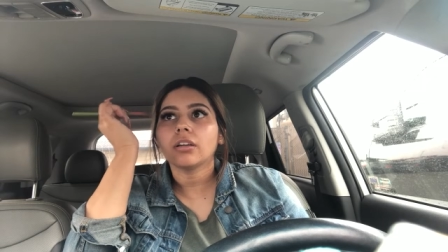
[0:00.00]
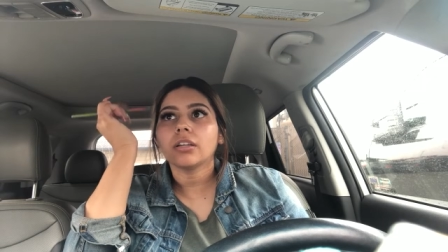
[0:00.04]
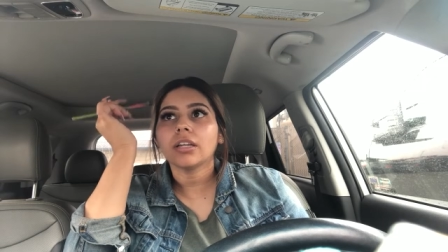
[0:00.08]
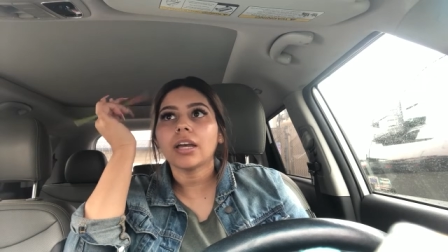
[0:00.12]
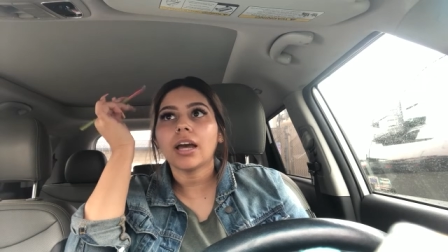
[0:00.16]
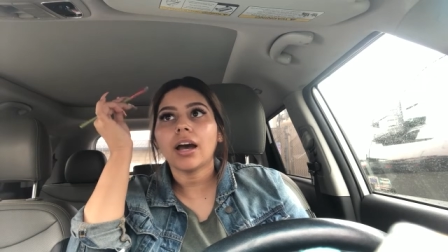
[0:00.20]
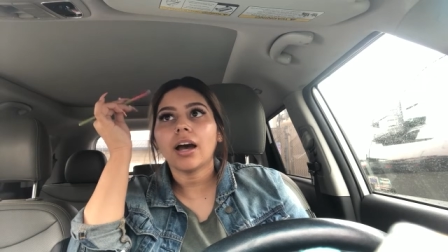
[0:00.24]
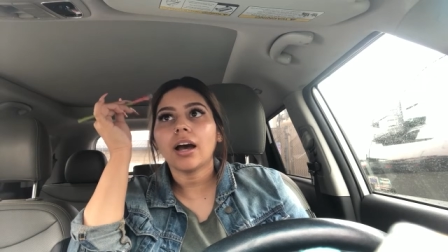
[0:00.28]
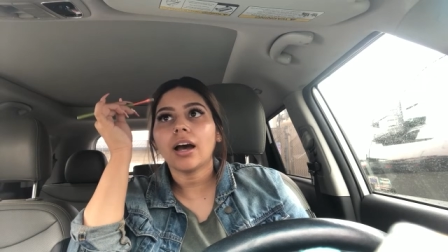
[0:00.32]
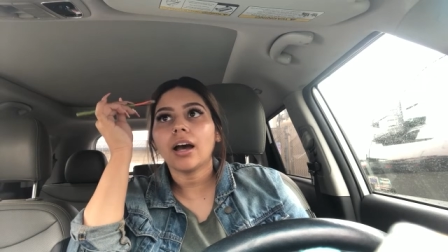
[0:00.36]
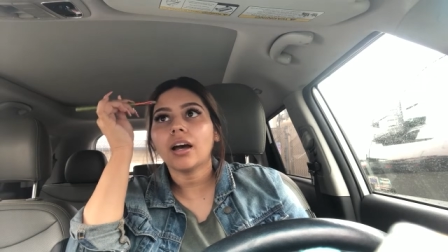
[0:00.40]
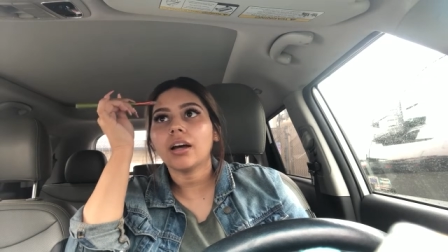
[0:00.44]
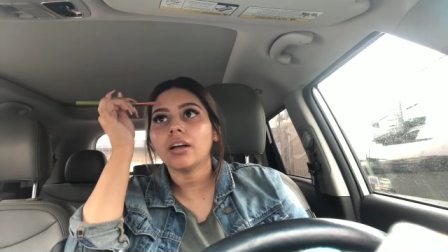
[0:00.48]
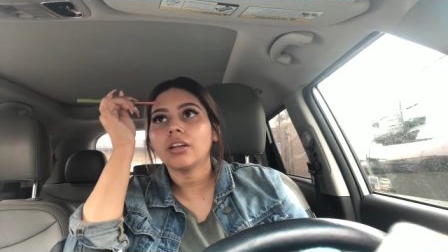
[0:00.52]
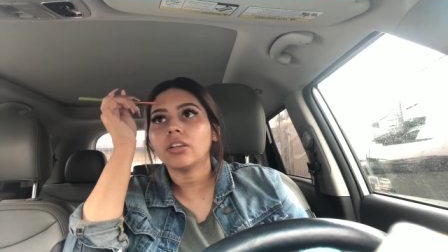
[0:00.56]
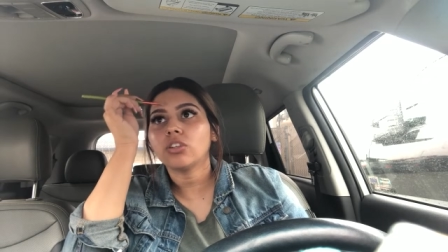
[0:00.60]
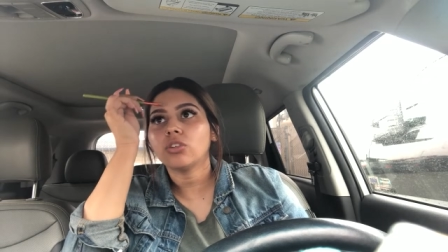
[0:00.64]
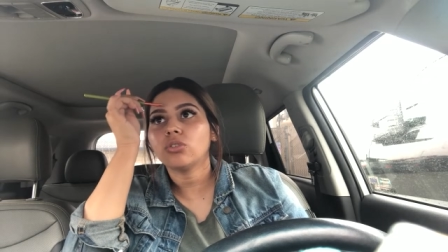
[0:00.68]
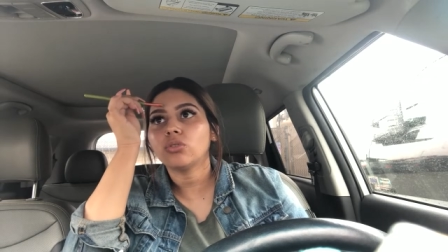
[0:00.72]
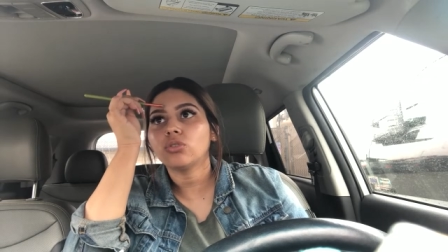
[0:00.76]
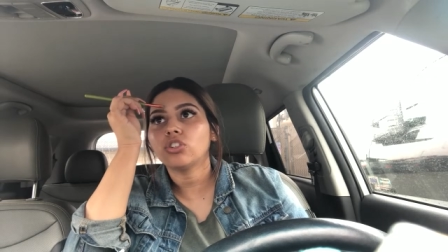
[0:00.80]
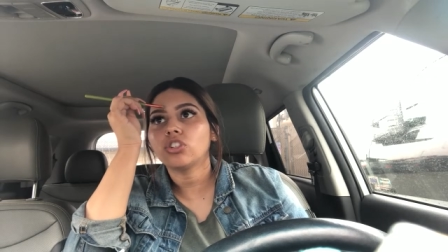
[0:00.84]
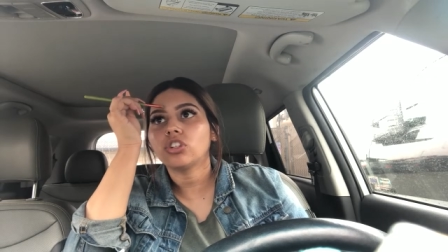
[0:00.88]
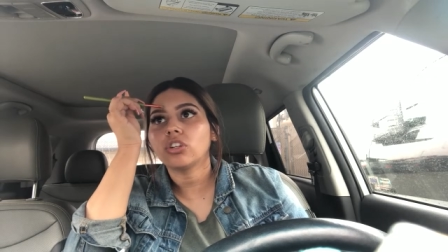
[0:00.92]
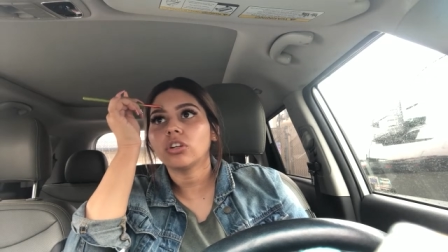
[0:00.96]
Yeah,
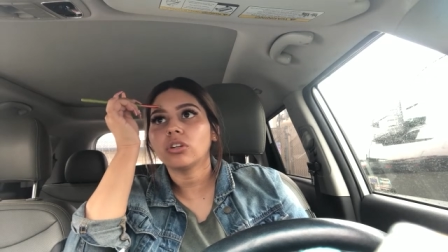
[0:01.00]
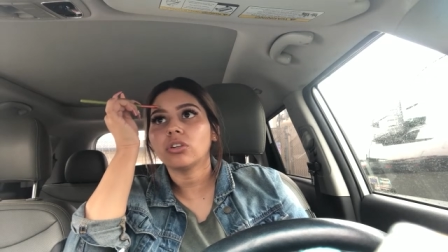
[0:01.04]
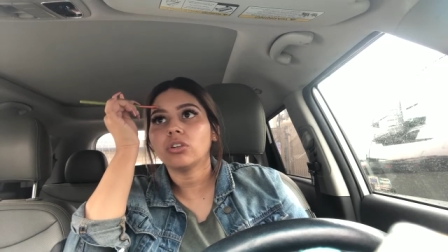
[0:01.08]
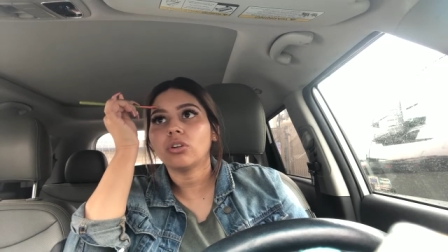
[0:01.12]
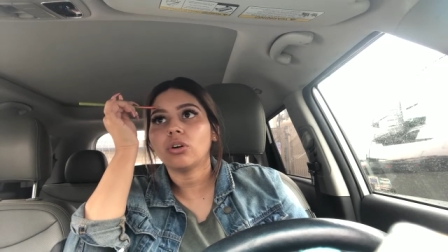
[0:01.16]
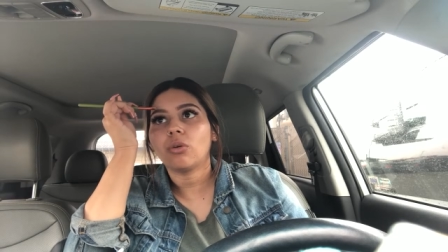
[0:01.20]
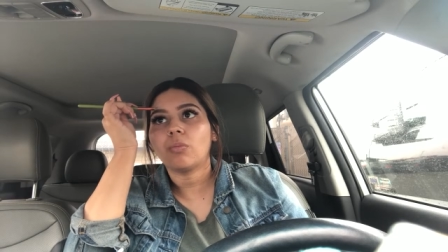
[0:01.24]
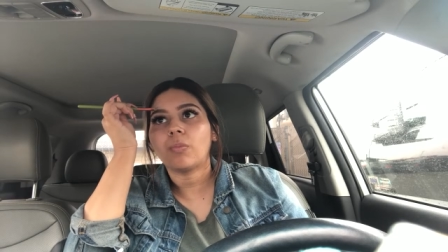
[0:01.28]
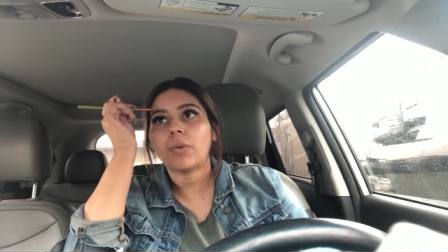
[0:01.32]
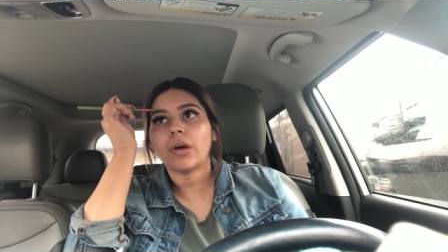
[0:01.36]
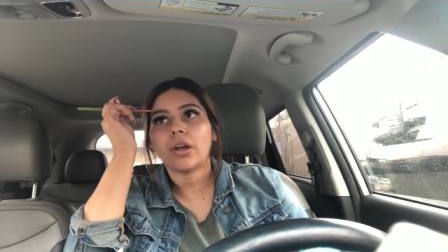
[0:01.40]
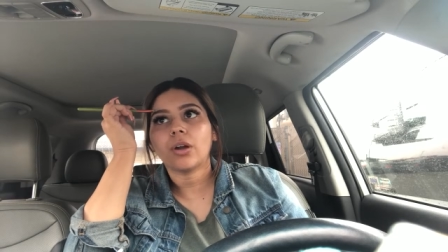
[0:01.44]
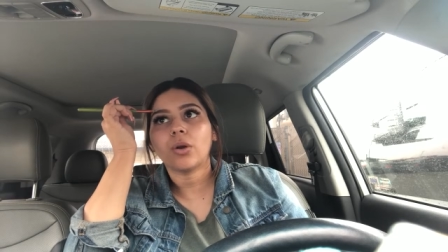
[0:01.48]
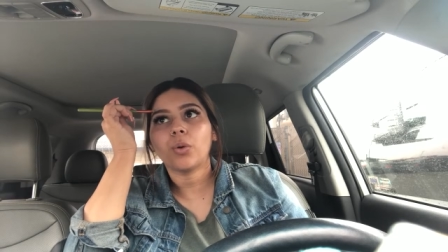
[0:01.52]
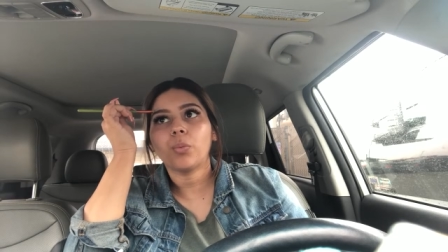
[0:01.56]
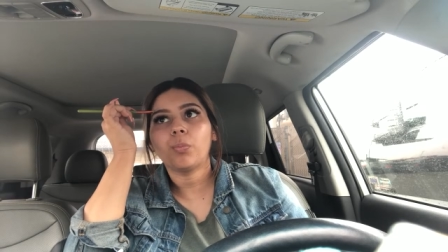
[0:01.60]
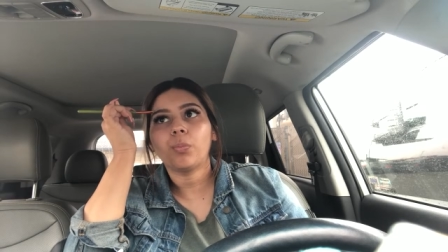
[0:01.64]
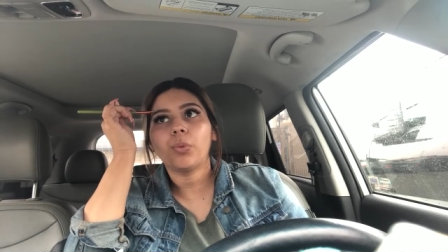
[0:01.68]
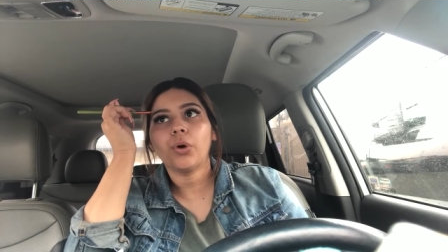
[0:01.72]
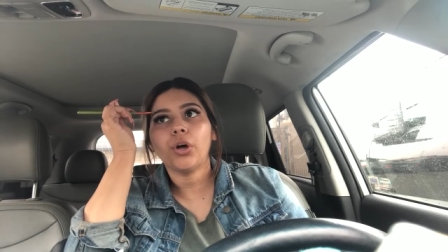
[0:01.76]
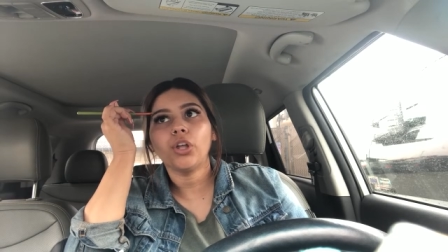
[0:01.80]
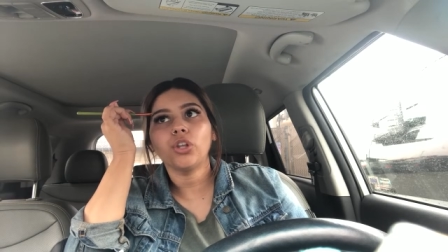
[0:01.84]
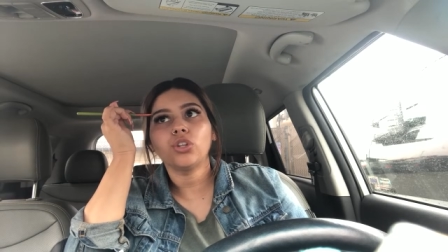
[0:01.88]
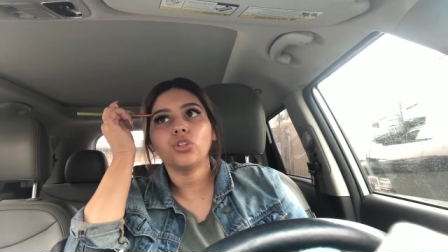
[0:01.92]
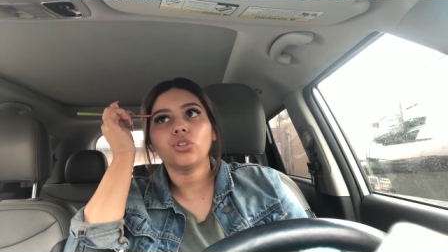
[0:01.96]
you should know better.
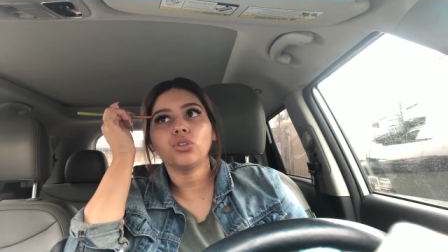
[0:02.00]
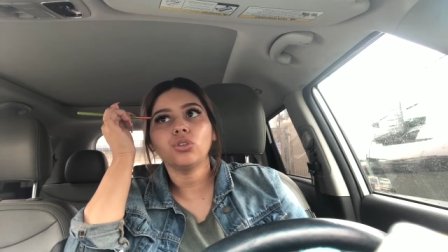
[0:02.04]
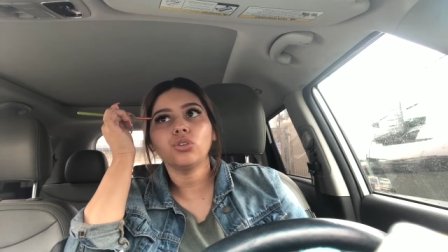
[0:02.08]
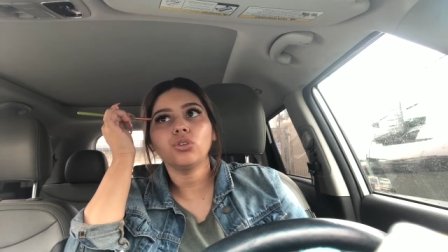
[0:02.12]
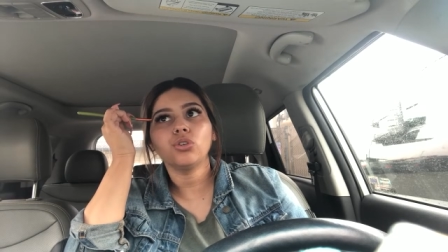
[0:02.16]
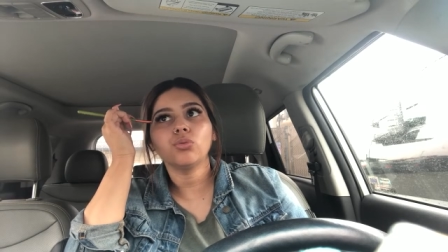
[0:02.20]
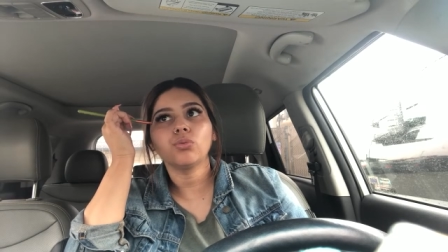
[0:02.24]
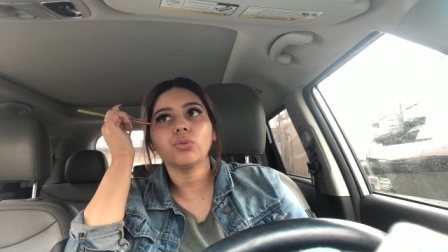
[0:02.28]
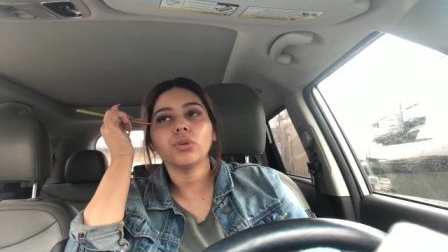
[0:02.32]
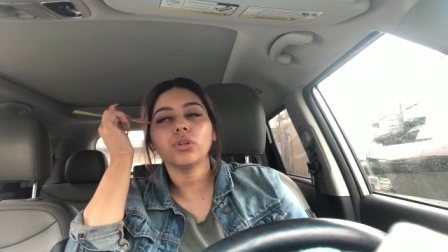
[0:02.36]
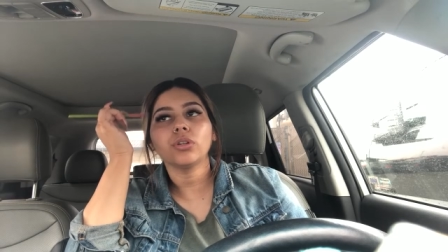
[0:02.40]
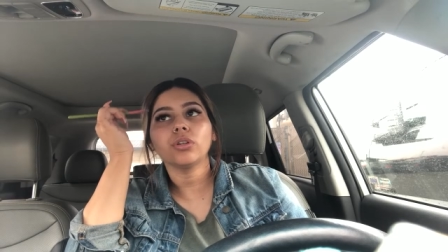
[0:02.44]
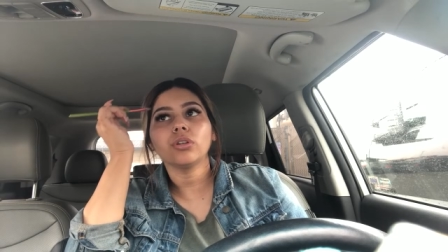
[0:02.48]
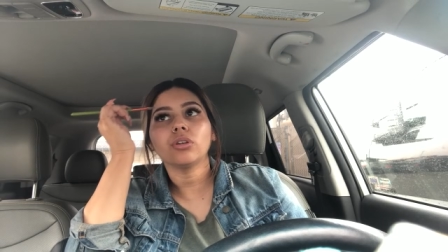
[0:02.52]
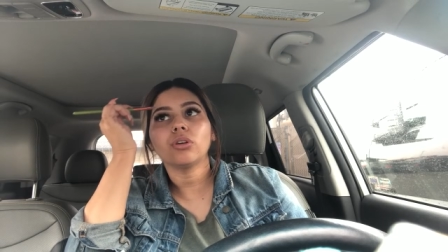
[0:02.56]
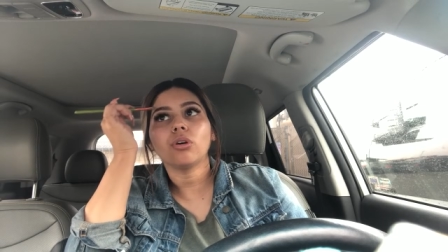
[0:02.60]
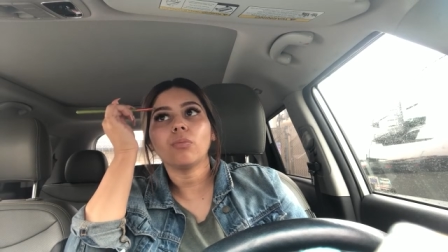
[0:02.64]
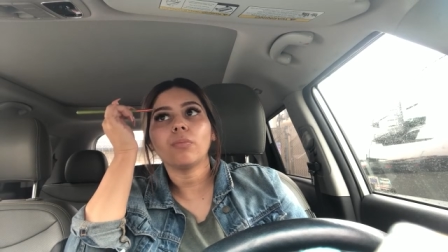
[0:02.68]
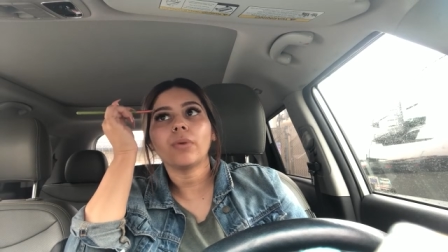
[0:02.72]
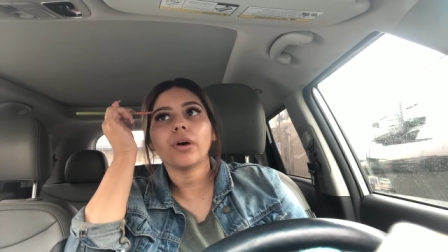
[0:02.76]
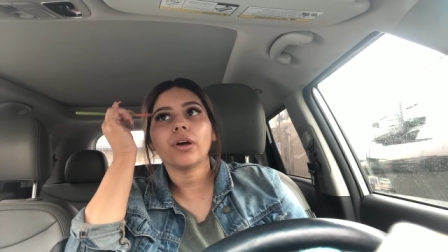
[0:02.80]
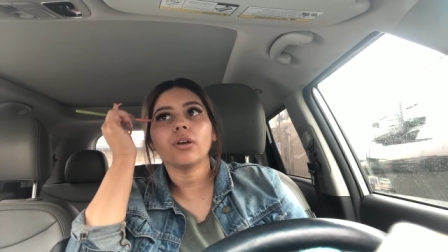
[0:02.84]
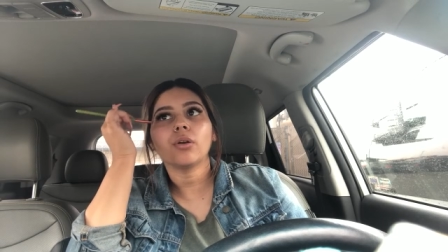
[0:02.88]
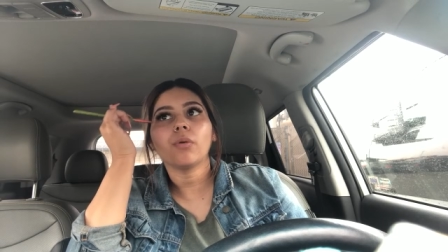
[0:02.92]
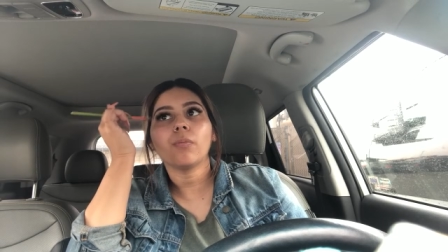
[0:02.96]
But do you really
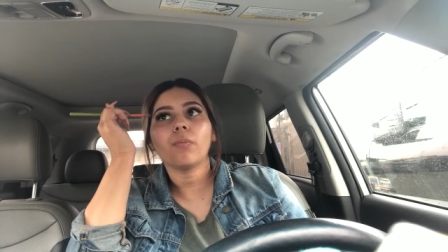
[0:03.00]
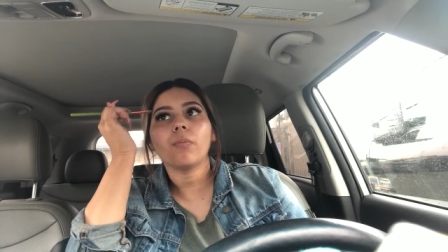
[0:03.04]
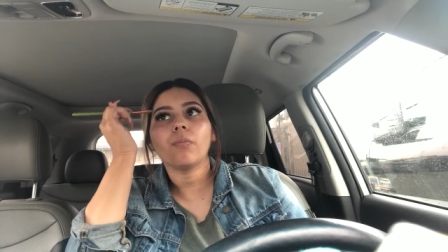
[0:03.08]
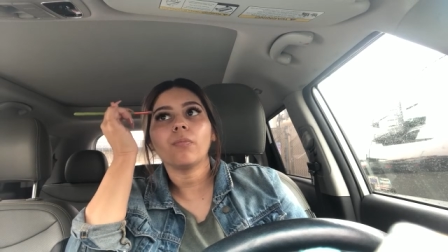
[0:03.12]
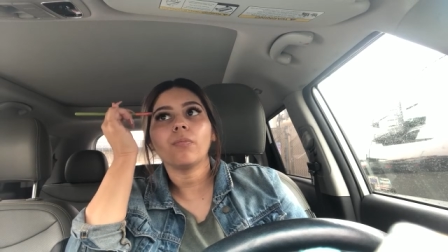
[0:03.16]
know better